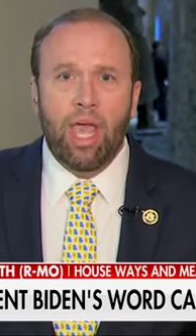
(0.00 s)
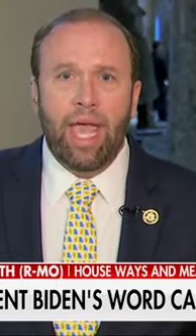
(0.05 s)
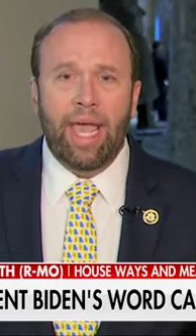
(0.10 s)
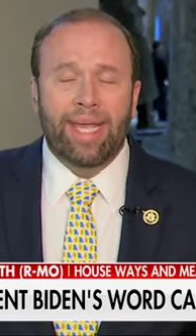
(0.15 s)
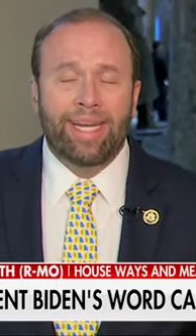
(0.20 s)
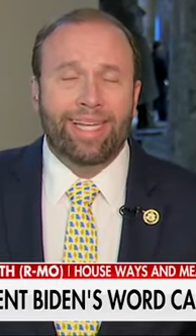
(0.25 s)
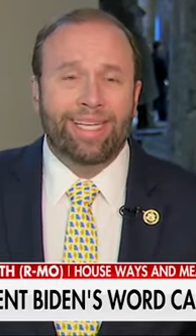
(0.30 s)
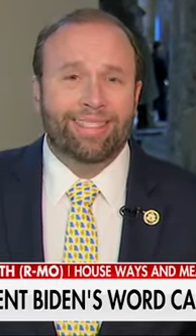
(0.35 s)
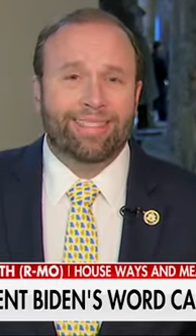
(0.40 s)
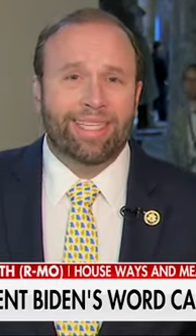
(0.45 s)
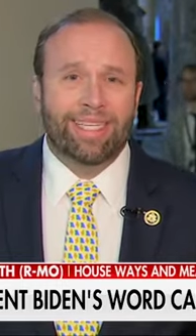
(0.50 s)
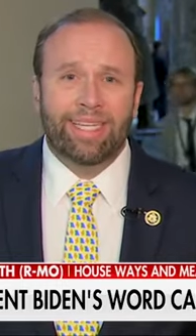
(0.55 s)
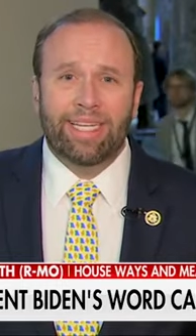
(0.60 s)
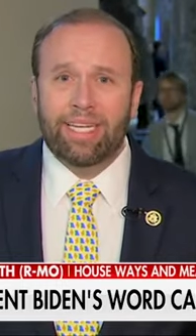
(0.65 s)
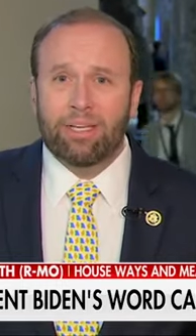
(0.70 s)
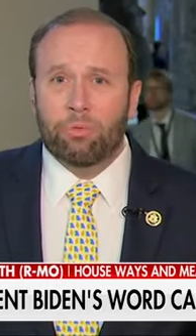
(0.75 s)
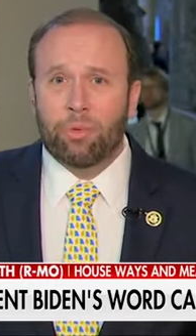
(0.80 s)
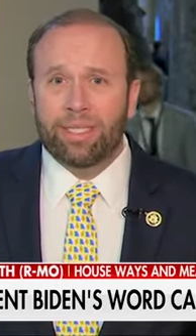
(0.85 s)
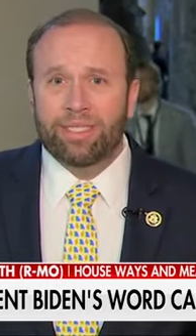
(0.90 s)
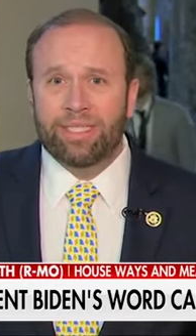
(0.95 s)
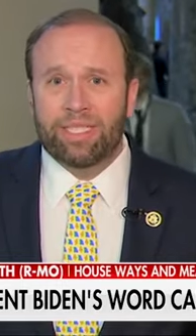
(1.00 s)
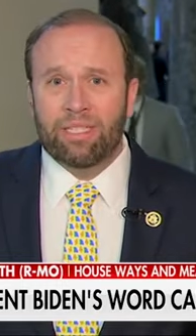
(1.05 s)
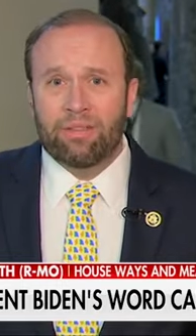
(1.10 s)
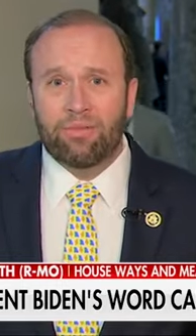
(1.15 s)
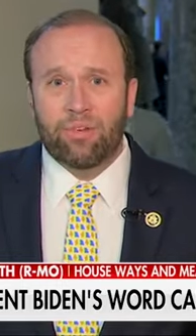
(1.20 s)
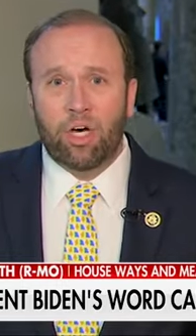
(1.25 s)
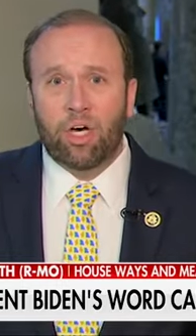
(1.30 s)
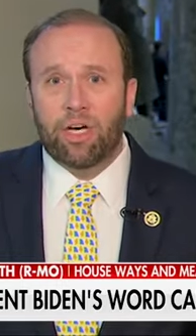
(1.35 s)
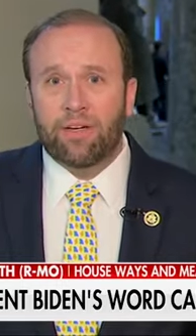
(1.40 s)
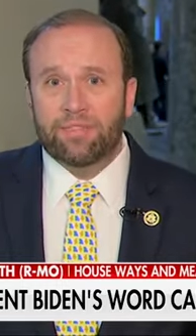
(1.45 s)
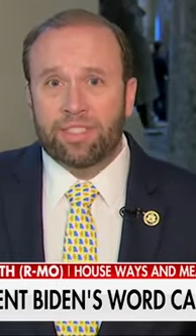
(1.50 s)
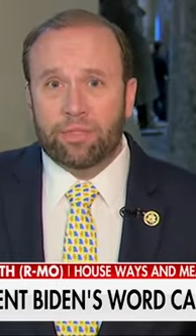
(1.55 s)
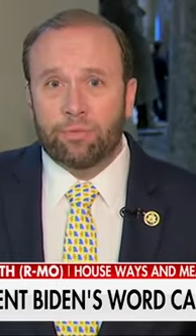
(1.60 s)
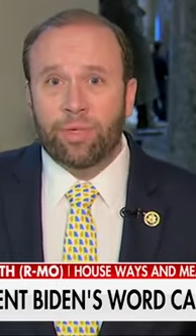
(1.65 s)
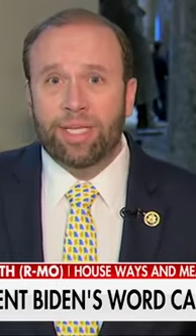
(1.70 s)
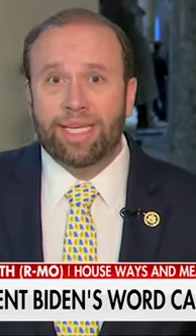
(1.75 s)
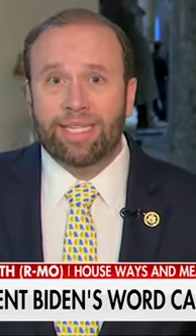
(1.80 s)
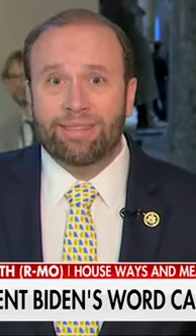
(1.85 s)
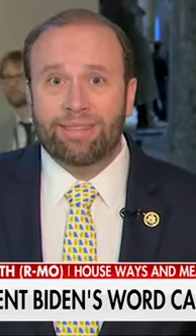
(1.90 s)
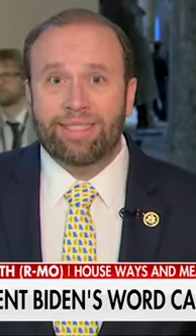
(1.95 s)
And he said that he wasn't involved. And
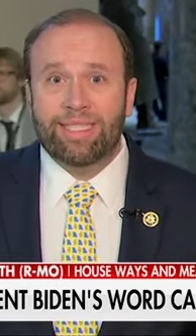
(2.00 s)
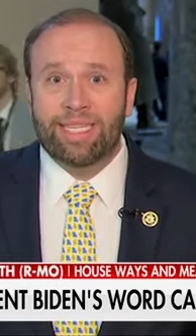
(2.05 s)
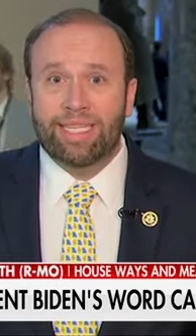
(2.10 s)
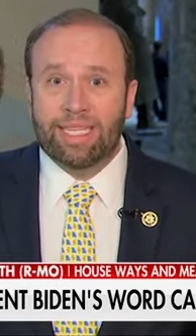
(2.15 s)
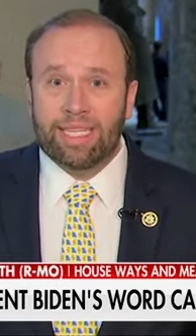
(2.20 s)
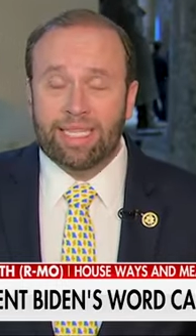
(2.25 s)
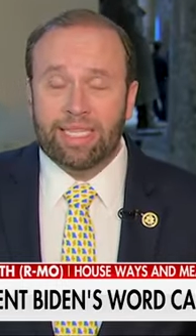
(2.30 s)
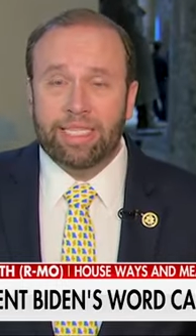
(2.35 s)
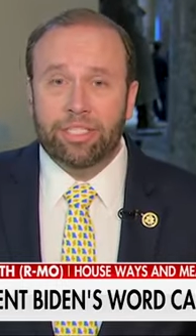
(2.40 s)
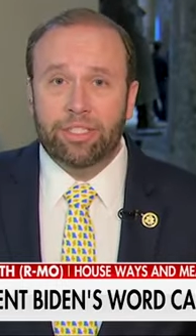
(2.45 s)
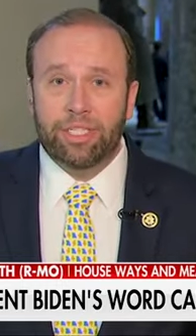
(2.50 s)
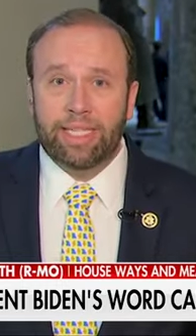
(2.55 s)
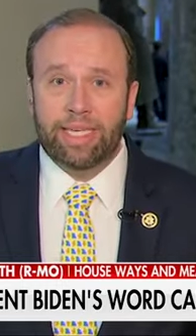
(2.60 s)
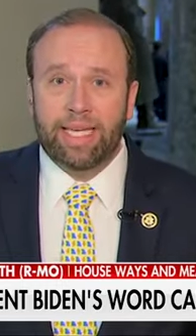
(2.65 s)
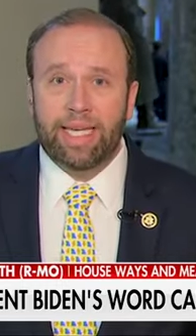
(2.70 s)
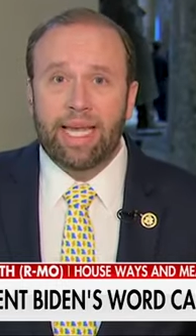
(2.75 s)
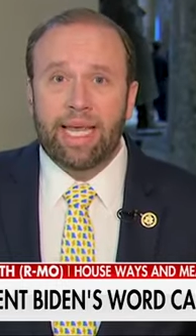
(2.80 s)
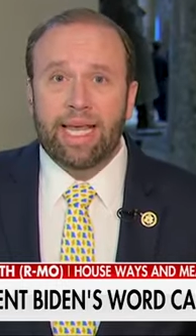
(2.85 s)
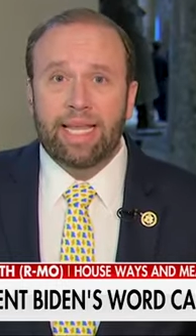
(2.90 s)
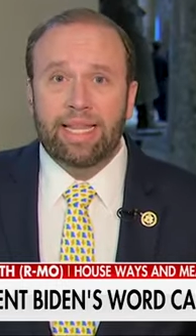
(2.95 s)
we can see clearly